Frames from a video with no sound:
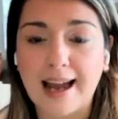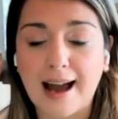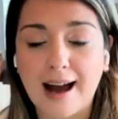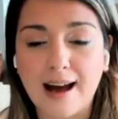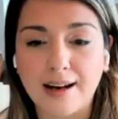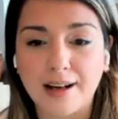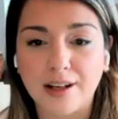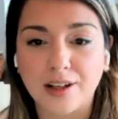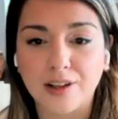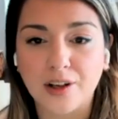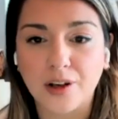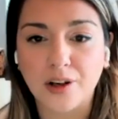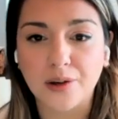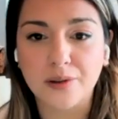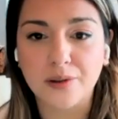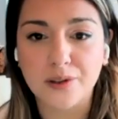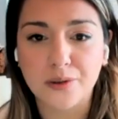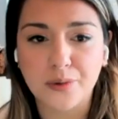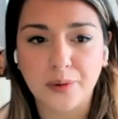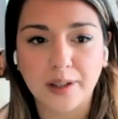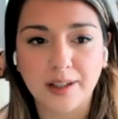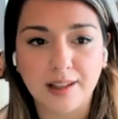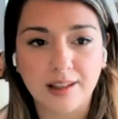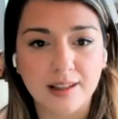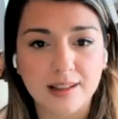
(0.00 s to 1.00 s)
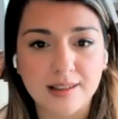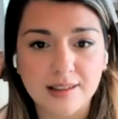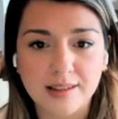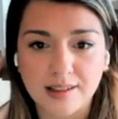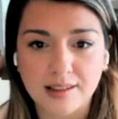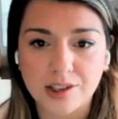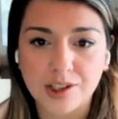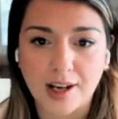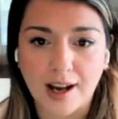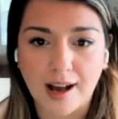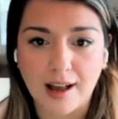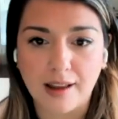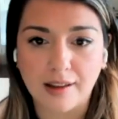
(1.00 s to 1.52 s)
adding nodes really is the
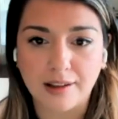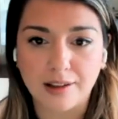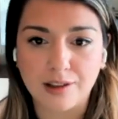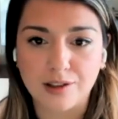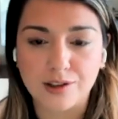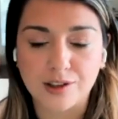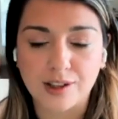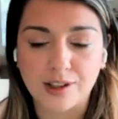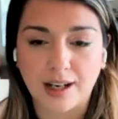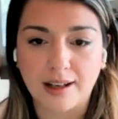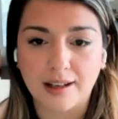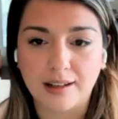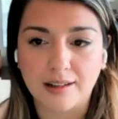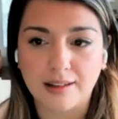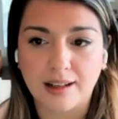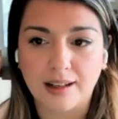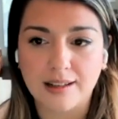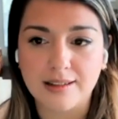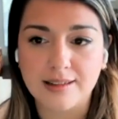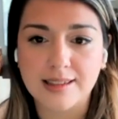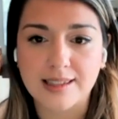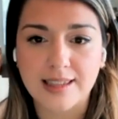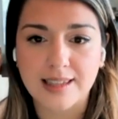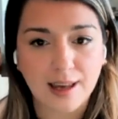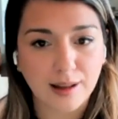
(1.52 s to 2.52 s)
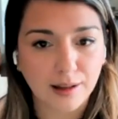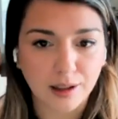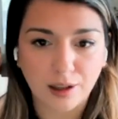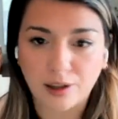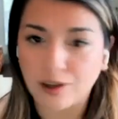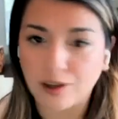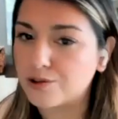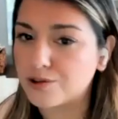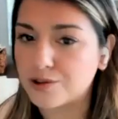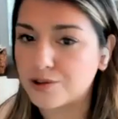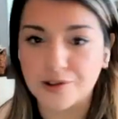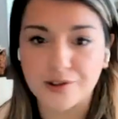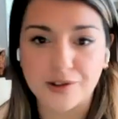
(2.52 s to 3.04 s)
challenge, and scaling
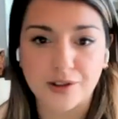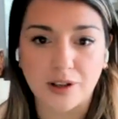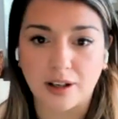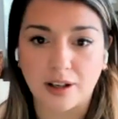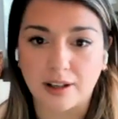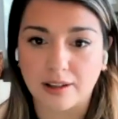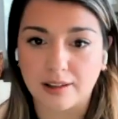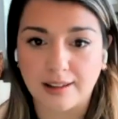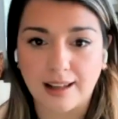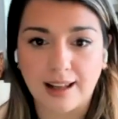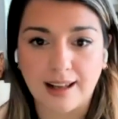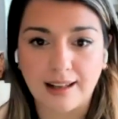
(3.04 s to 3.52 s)
users on